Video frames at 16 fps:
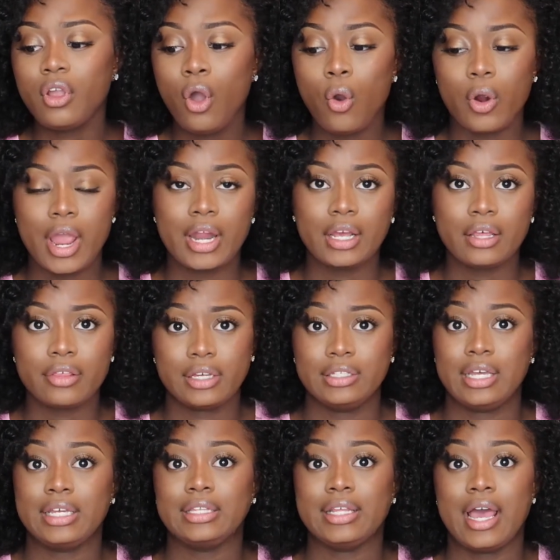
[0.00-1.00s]
or anything
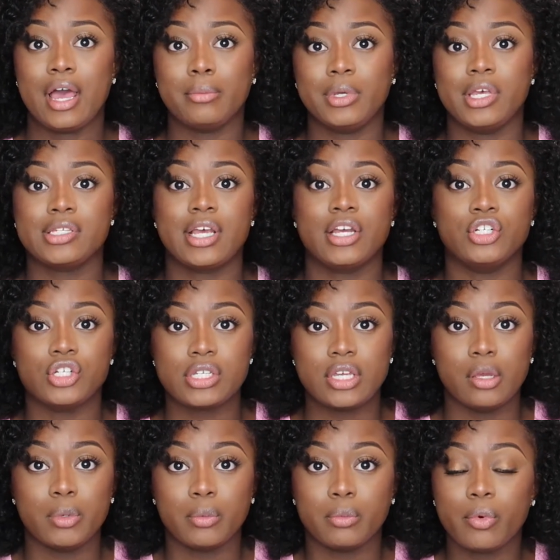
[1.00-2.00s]
like that, because I just
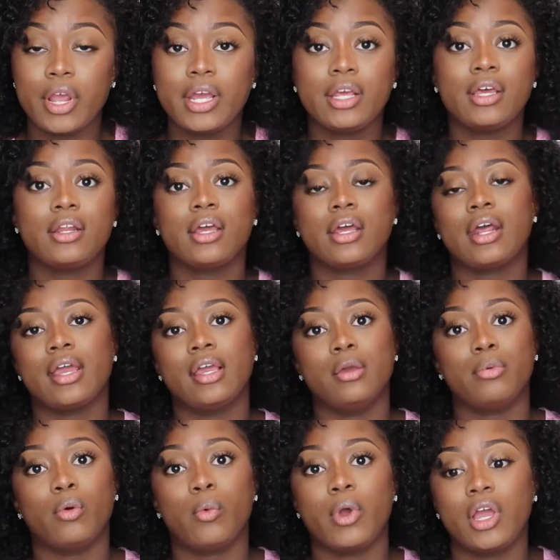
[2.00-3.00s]
keep it braided and I
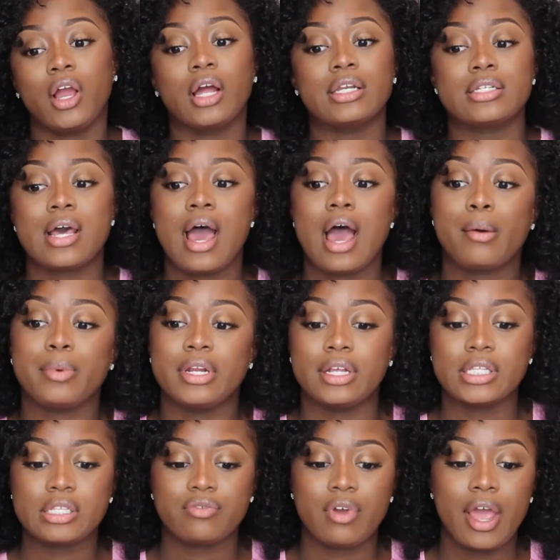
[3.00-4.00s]
keep a wig on top and
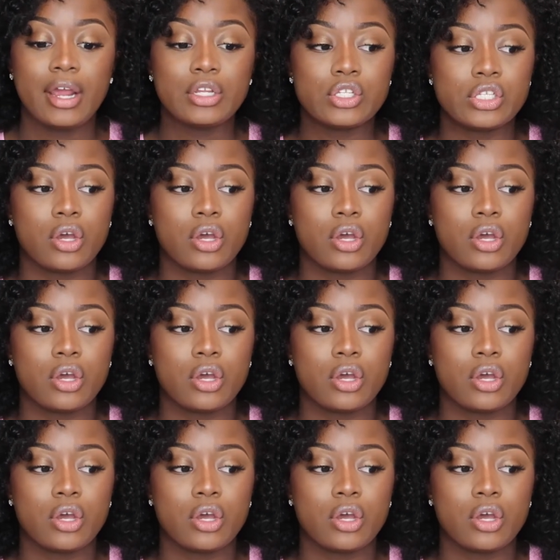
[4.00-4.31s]
it's fine.